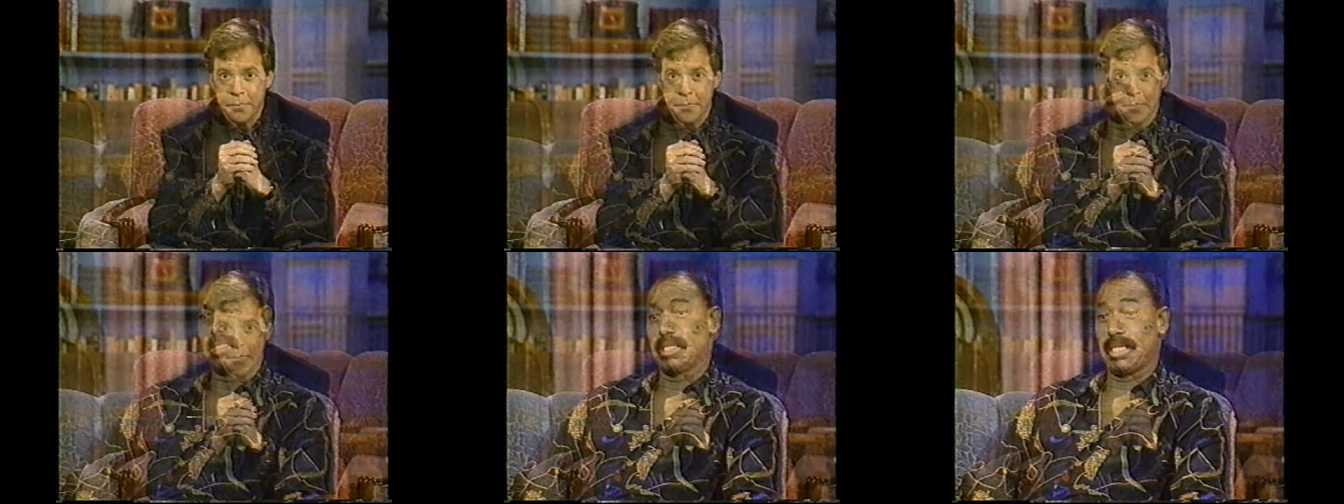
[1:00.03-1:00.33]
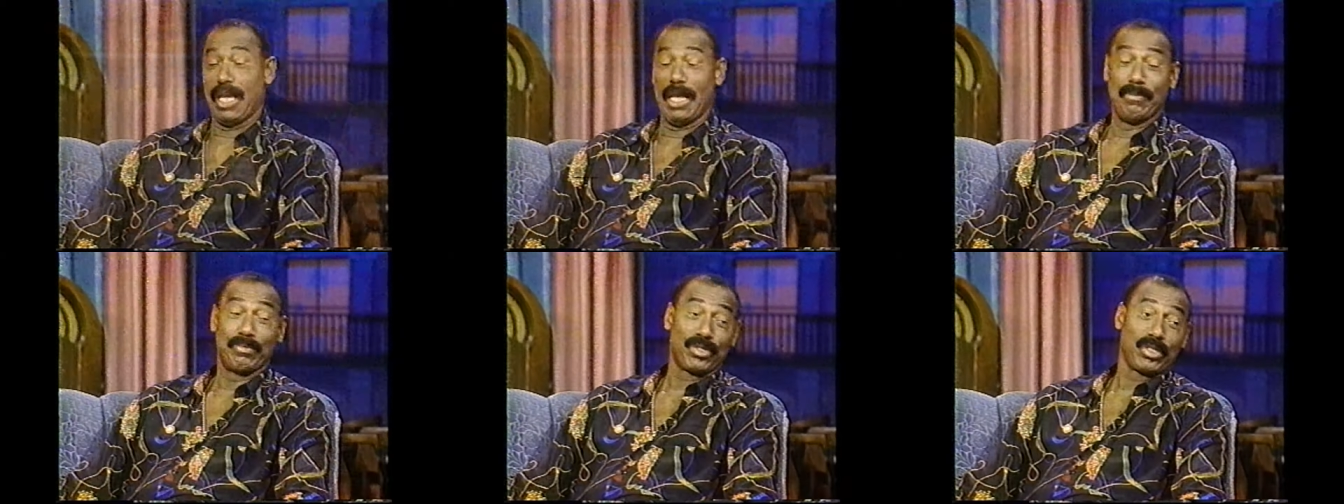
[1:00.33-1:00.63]
The
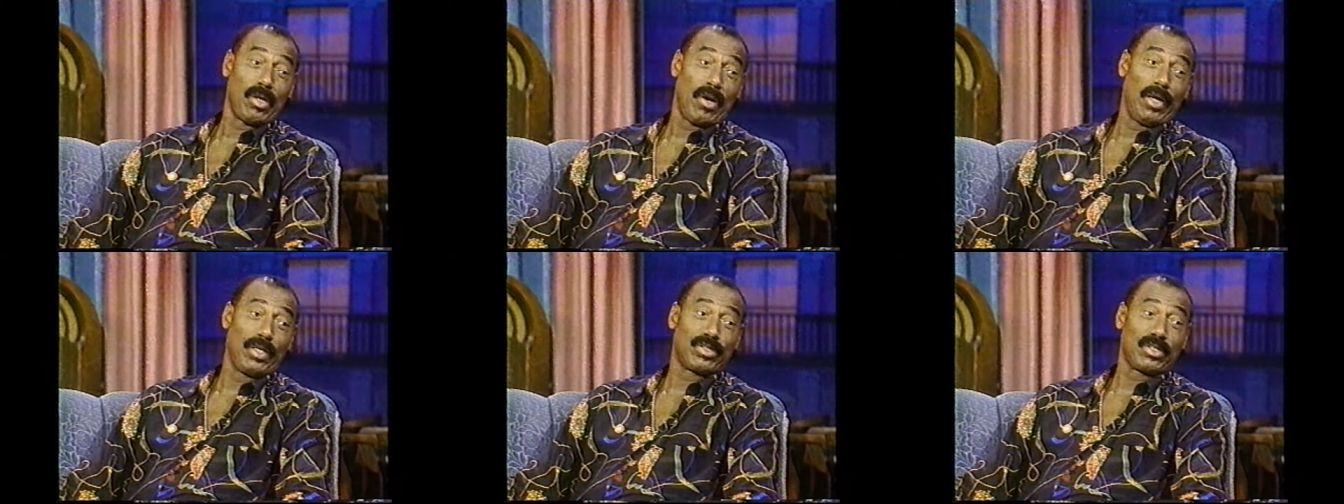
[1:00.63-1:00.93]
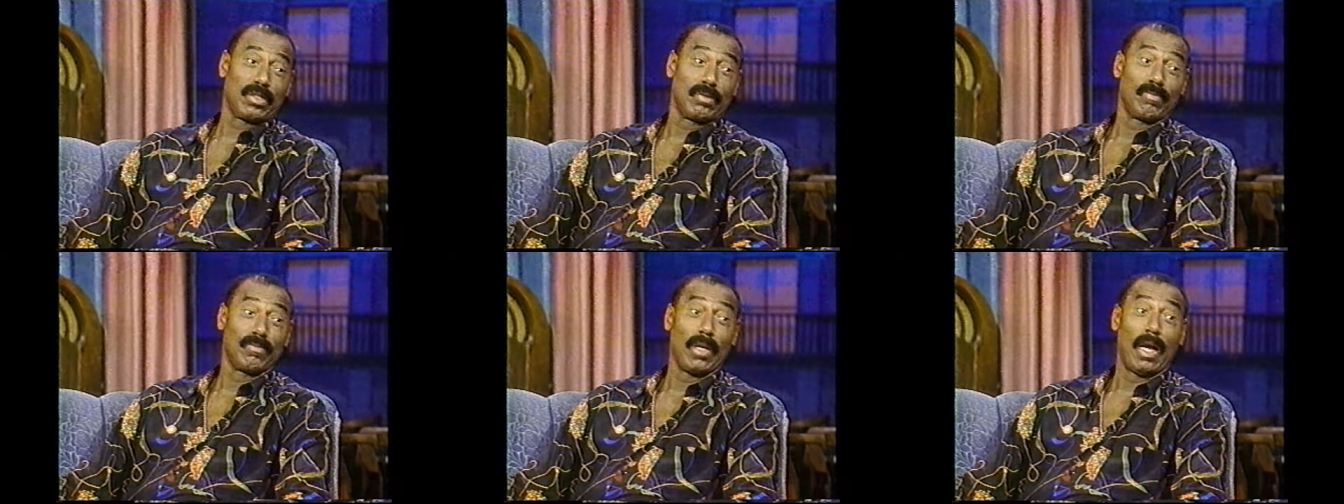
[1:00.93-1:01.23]
game
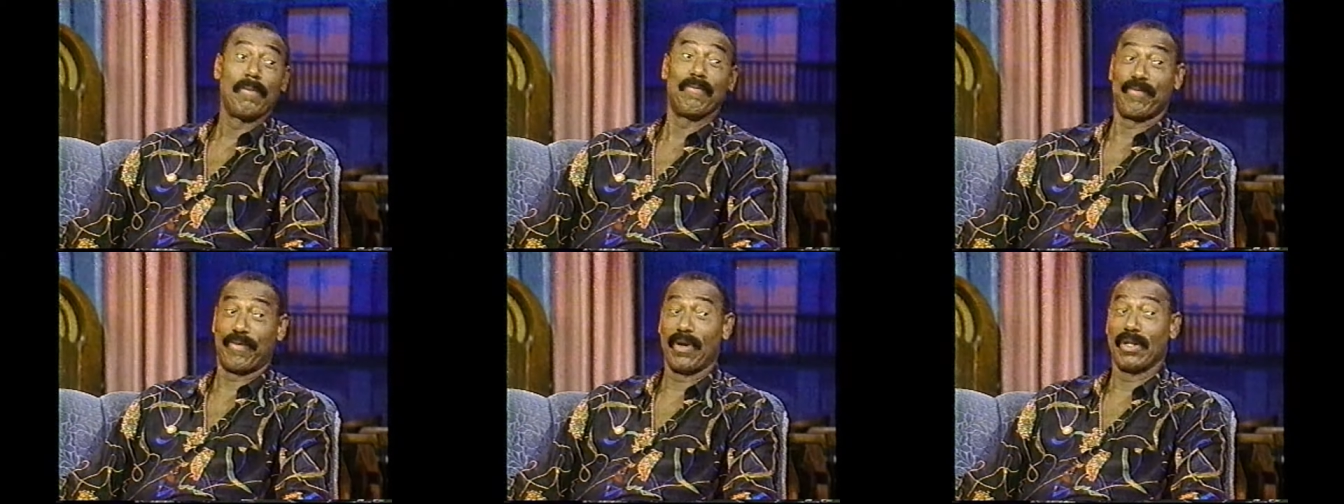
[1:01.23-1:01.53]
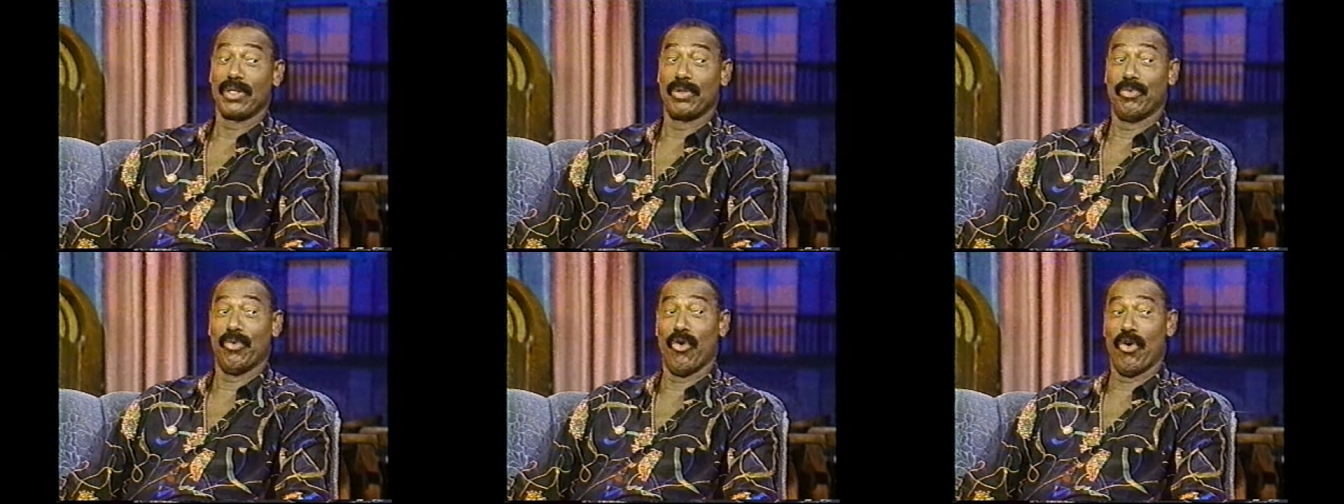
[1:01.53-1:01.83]
starts, I'm
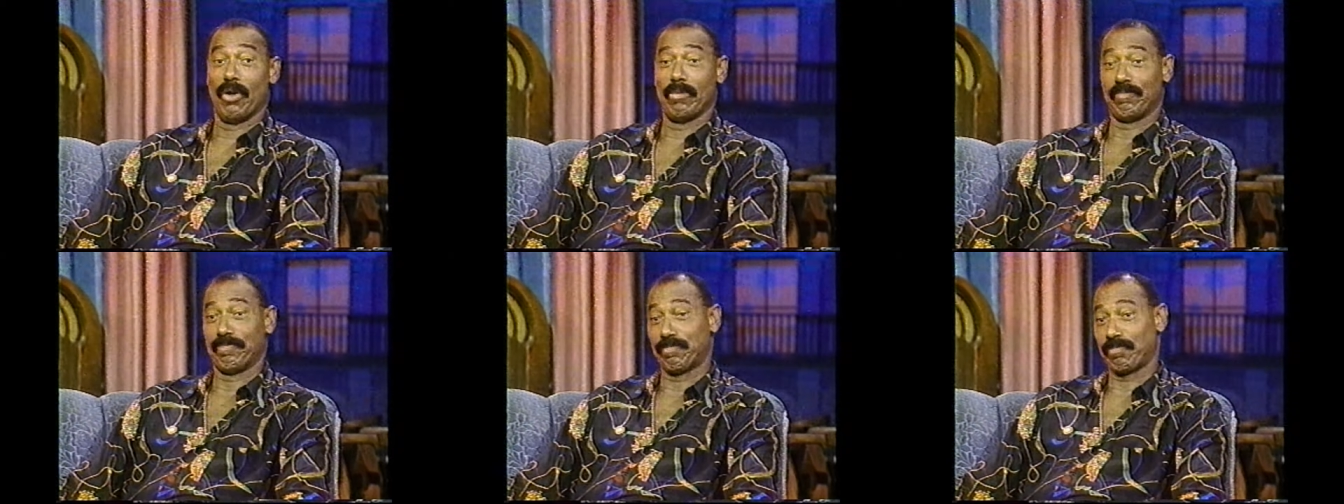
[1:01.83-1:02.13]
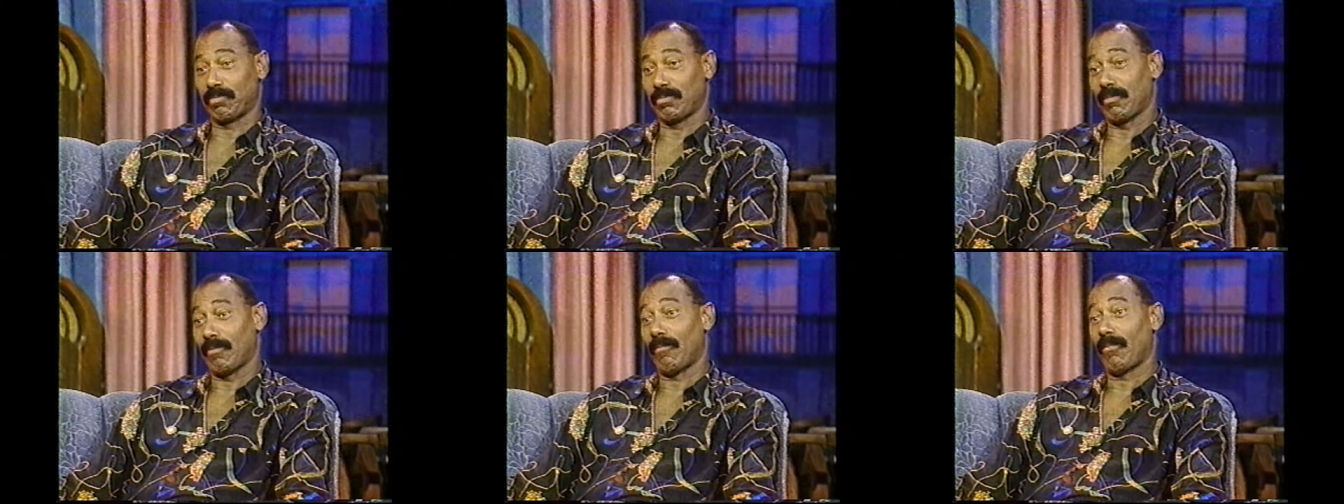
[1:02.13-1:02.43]
fairly warm.
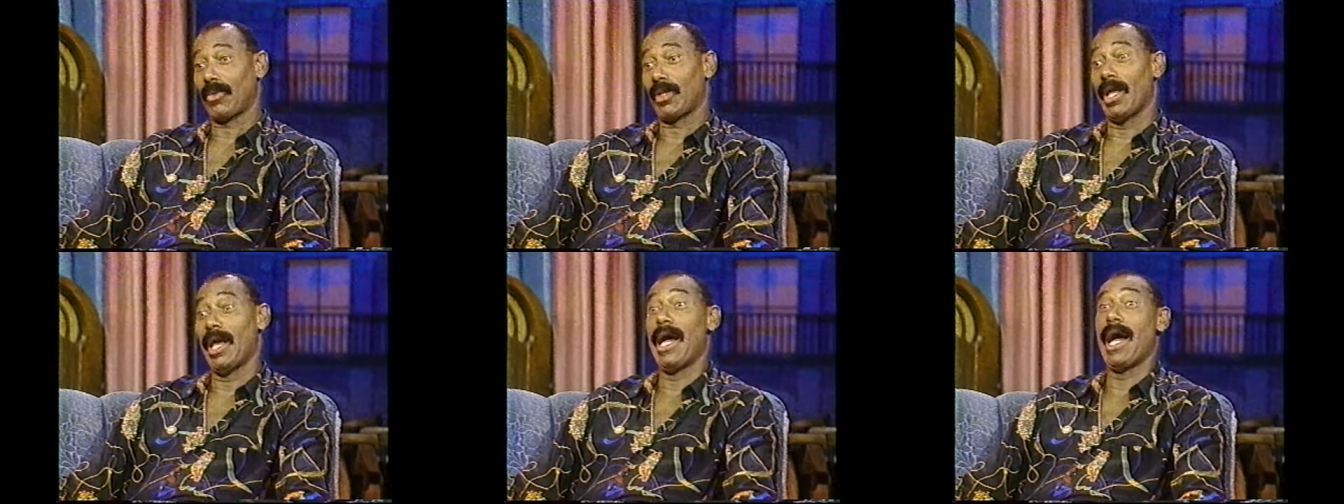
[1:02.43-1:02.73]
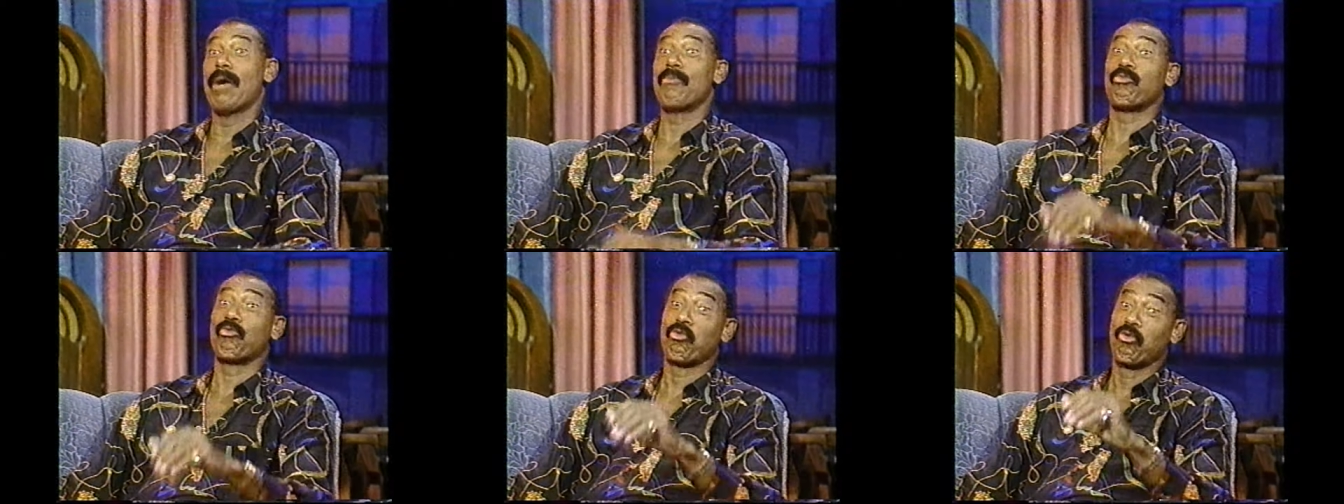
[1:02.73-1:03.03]

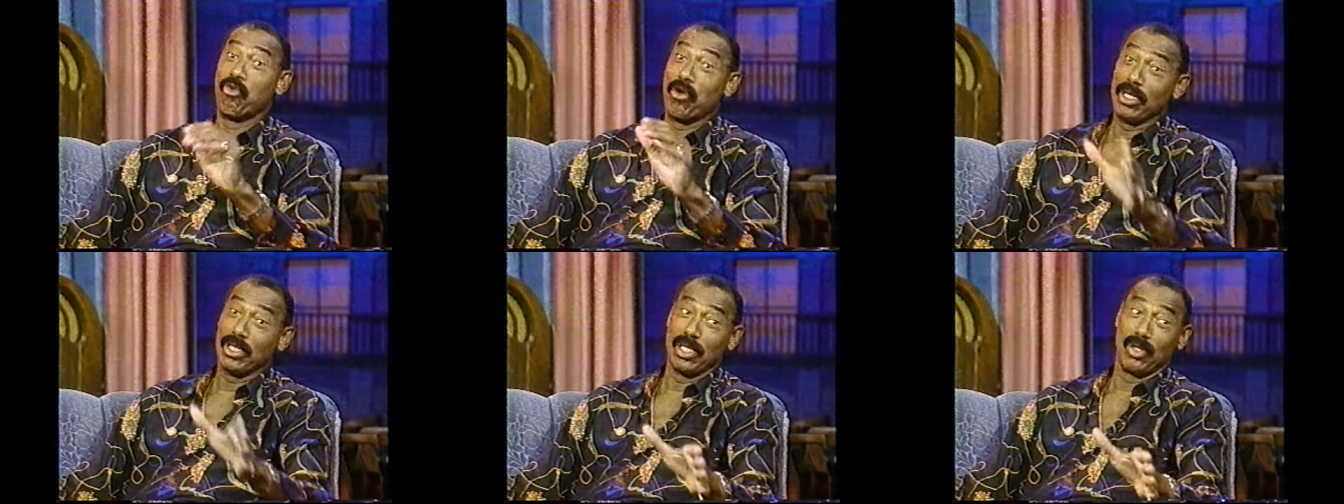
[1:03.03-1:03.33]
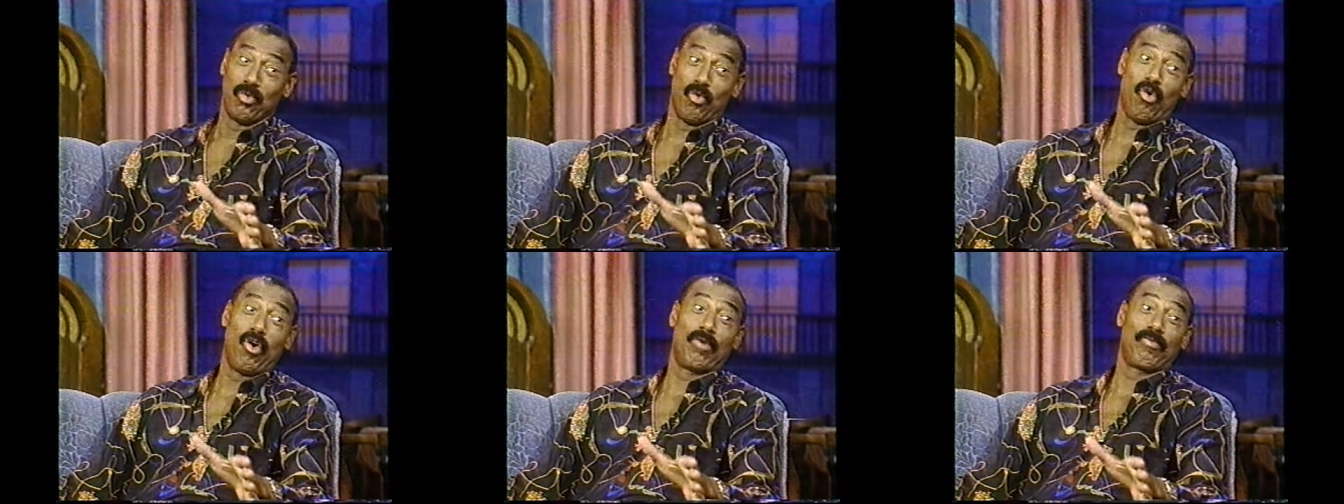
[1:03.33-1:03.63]
I'm
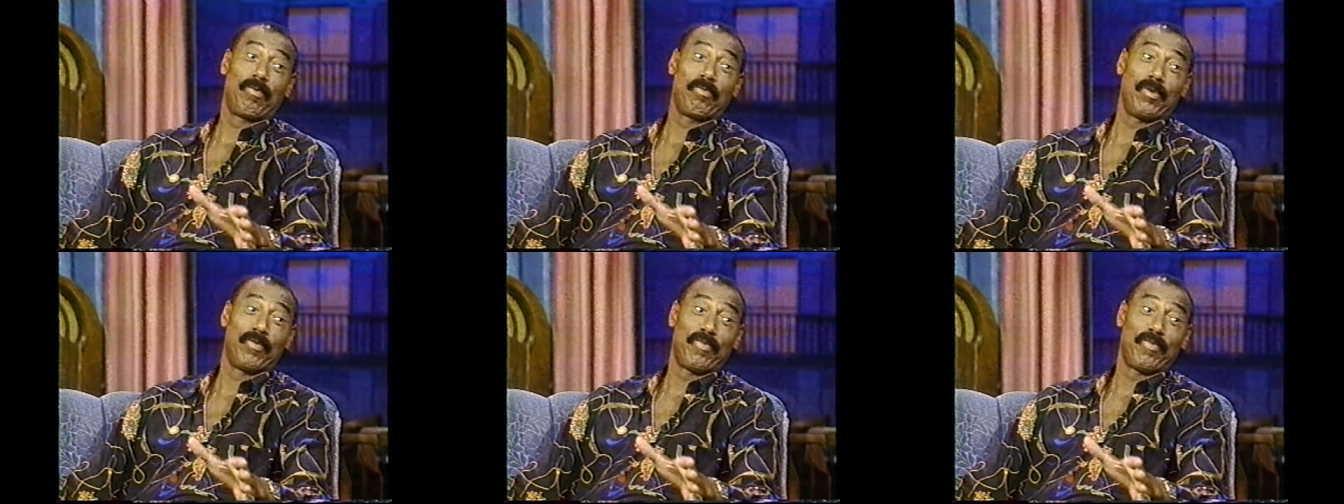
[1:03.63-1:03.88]
really warm from